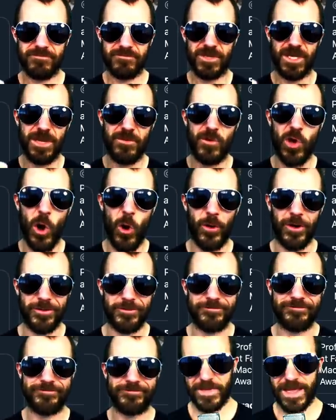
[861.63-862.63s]
Keep going.
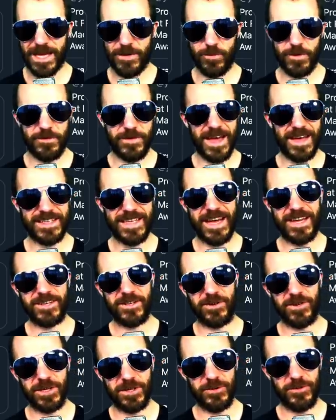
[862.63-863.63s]
And with that, I
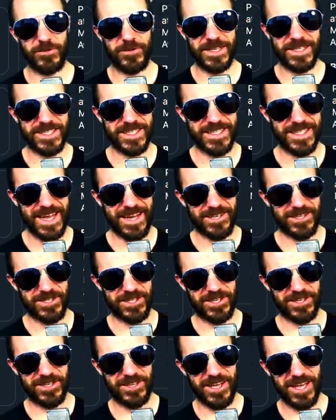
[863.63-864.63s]
conclude this
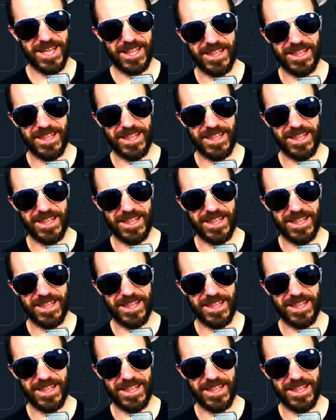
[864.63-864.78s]
section.